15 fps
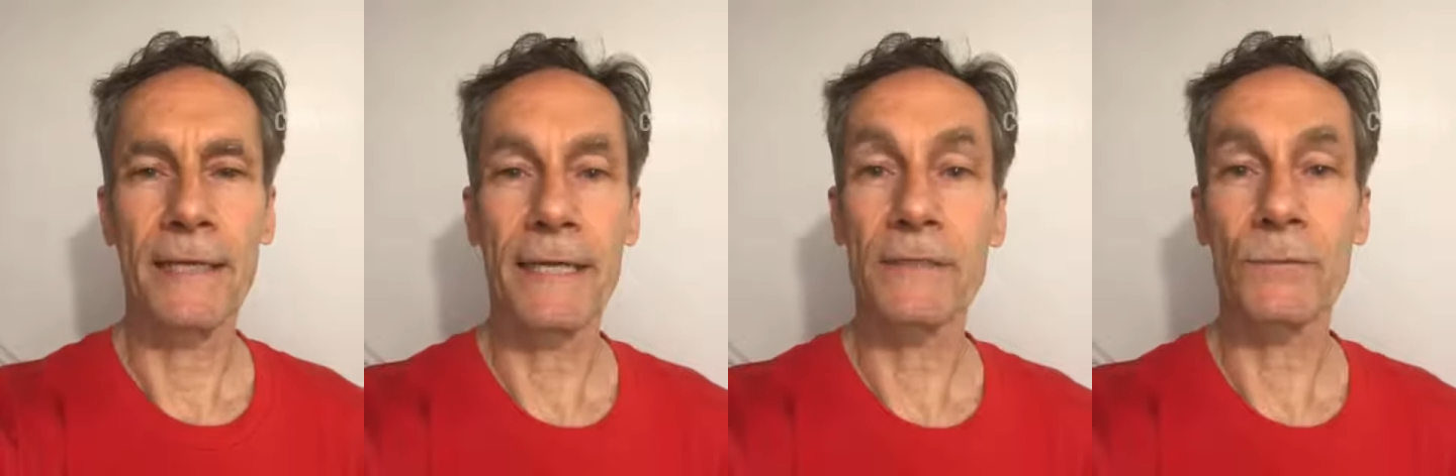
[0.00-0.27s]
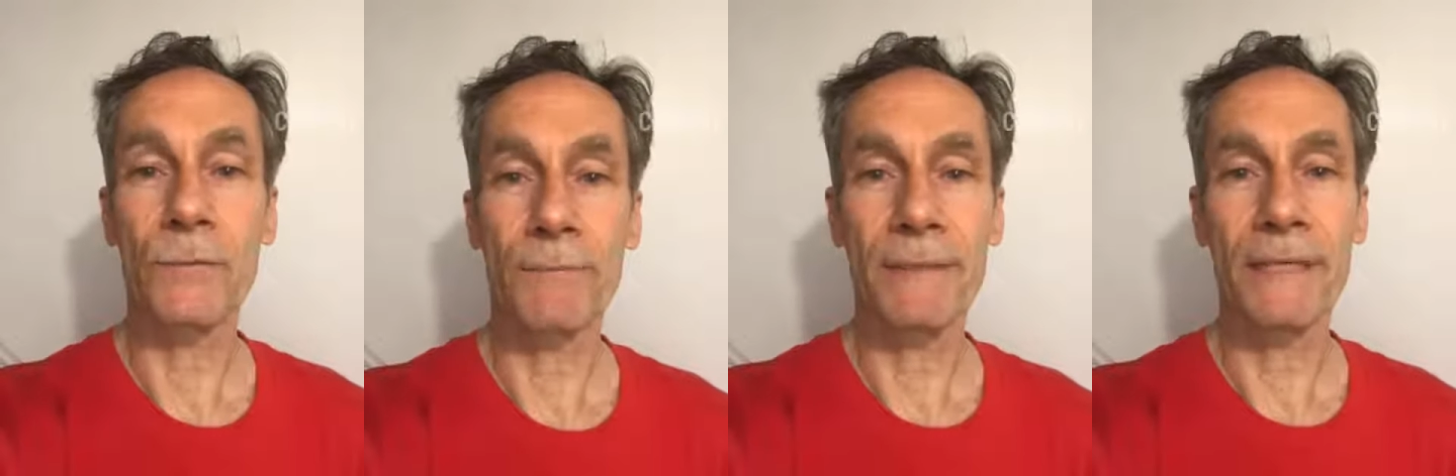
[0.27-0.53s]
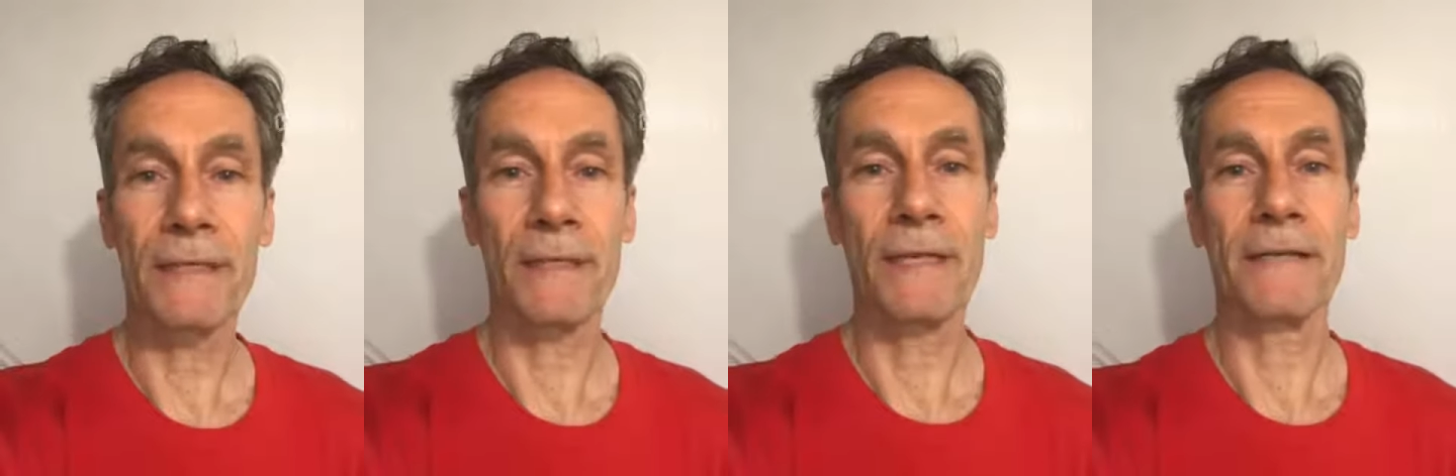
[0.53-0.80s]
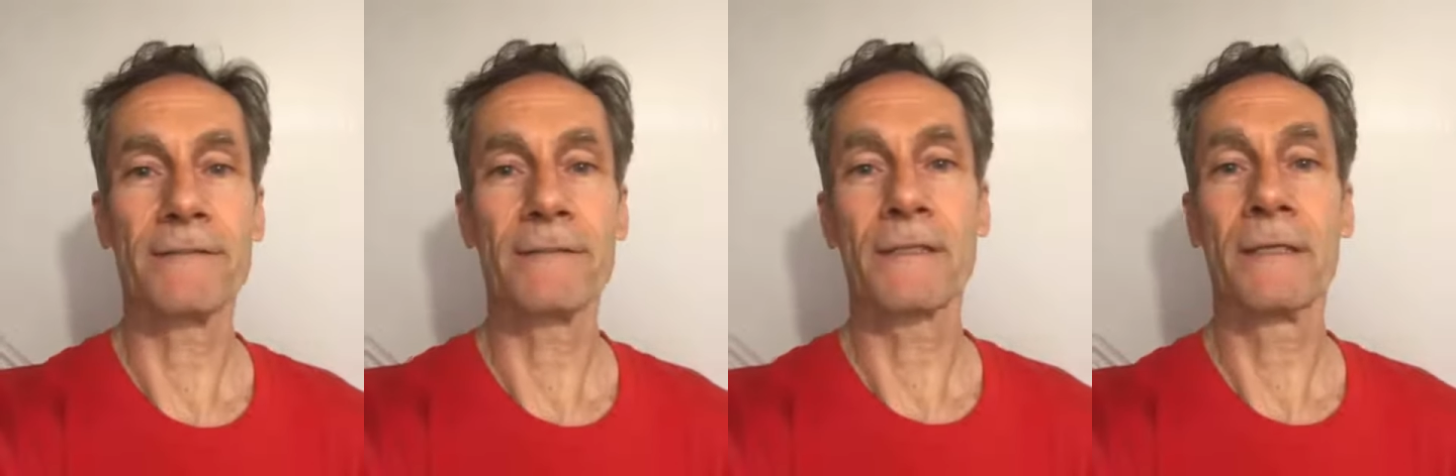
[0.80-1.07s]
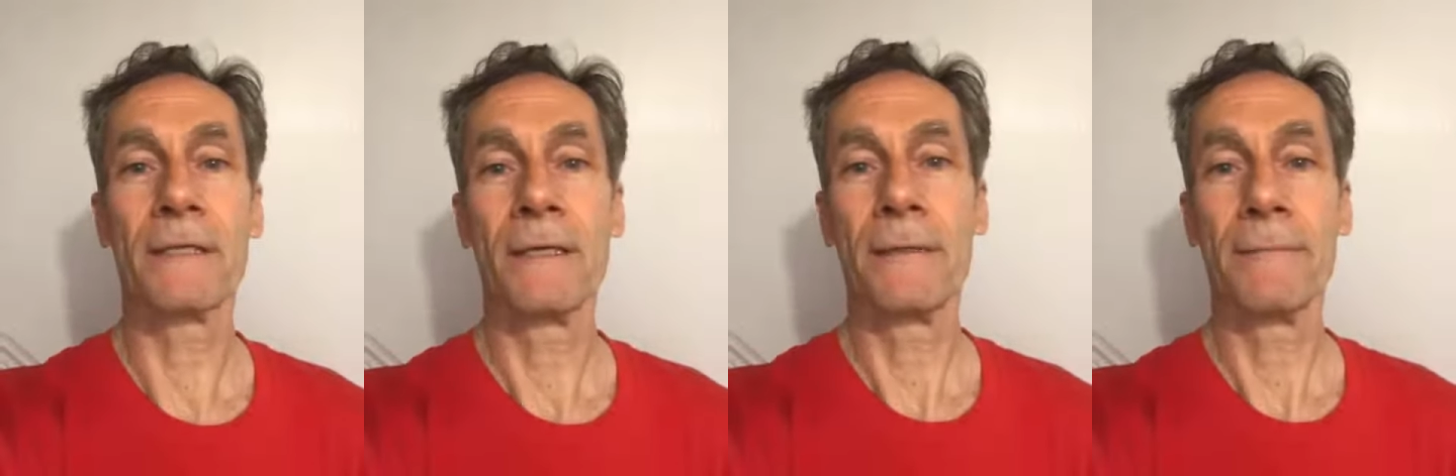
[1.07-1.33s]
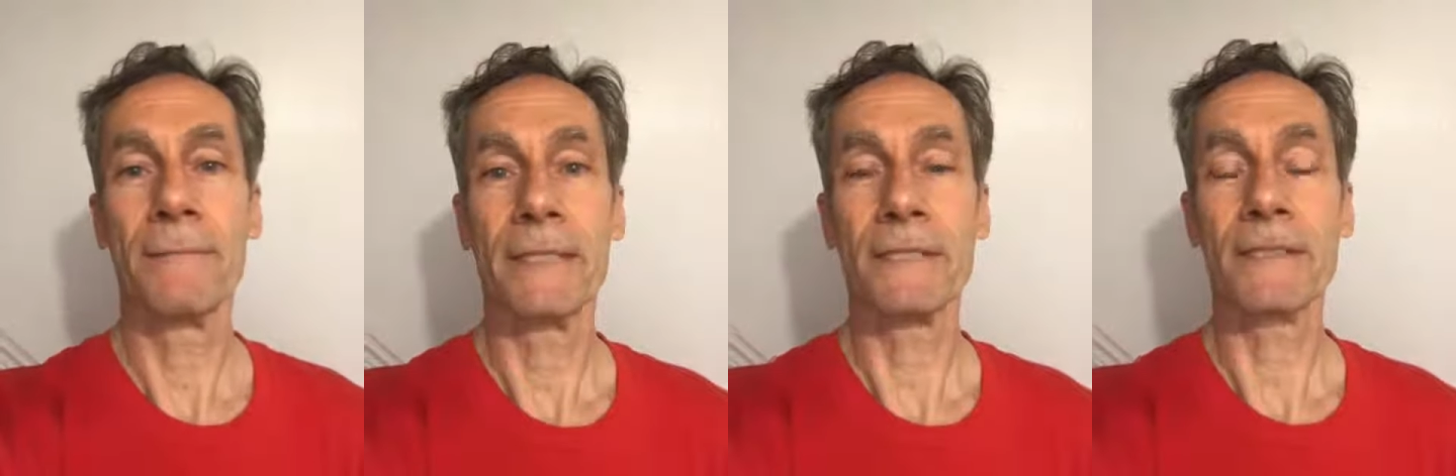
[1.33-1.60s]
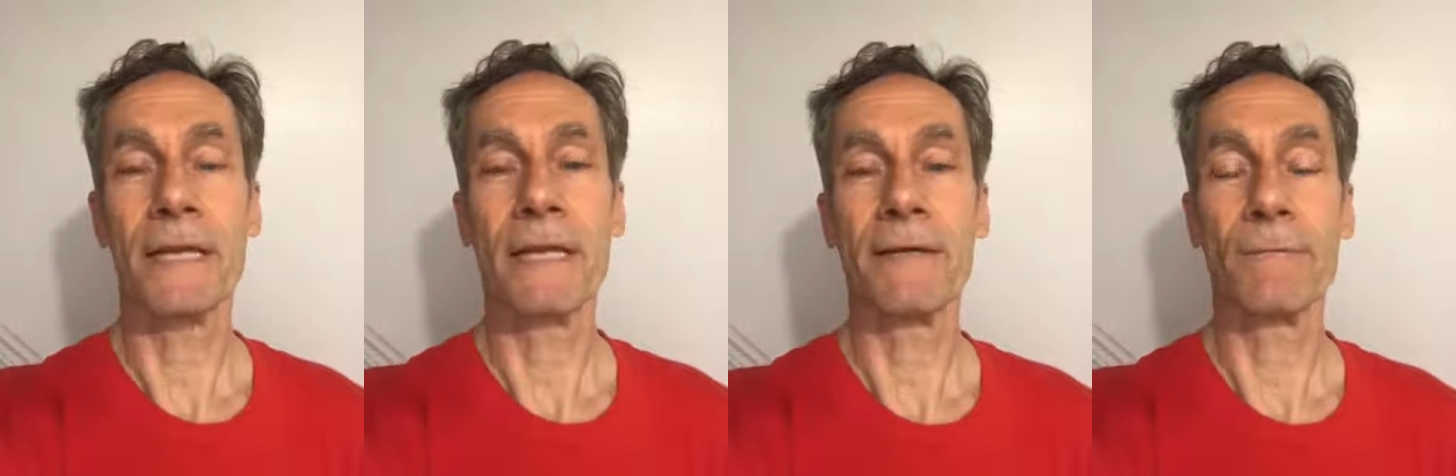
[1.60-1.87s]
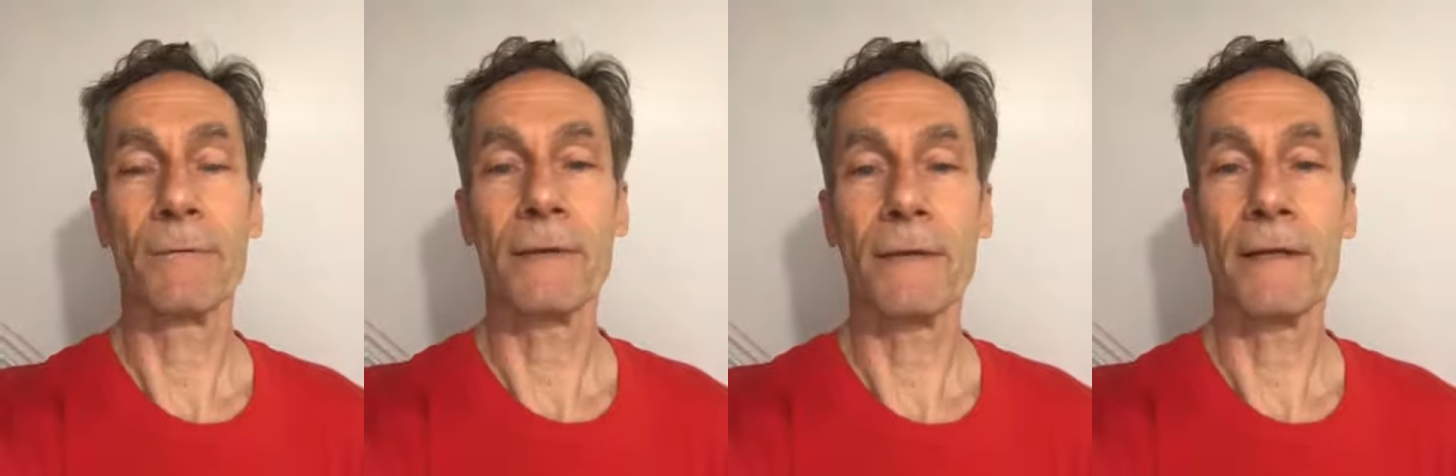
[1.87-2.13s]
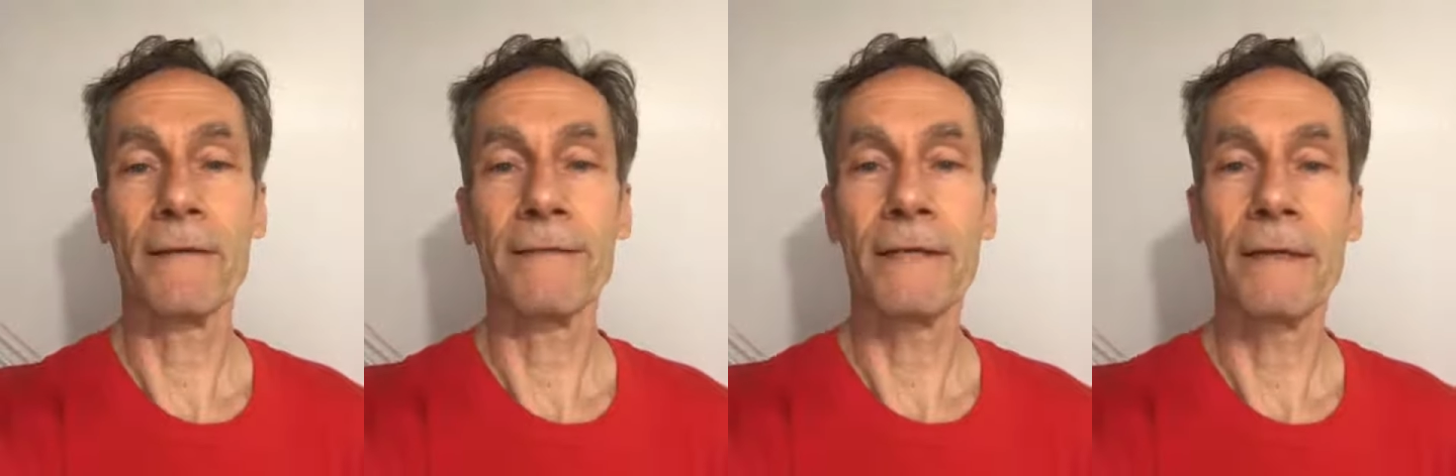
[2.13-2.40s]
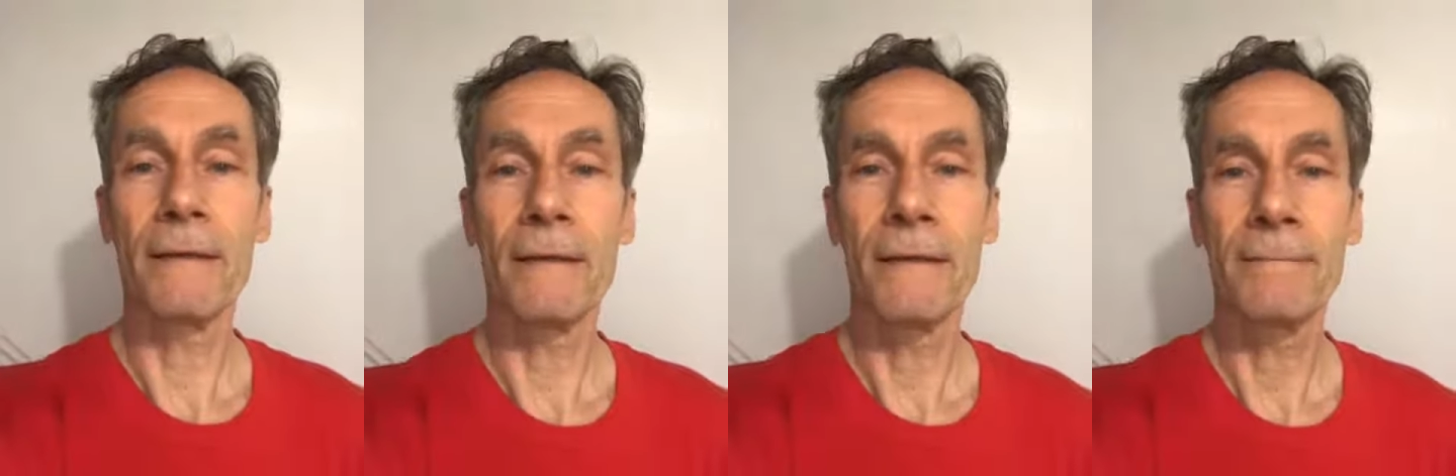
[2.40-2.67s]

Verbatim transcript: That's what make life, makes life worth living.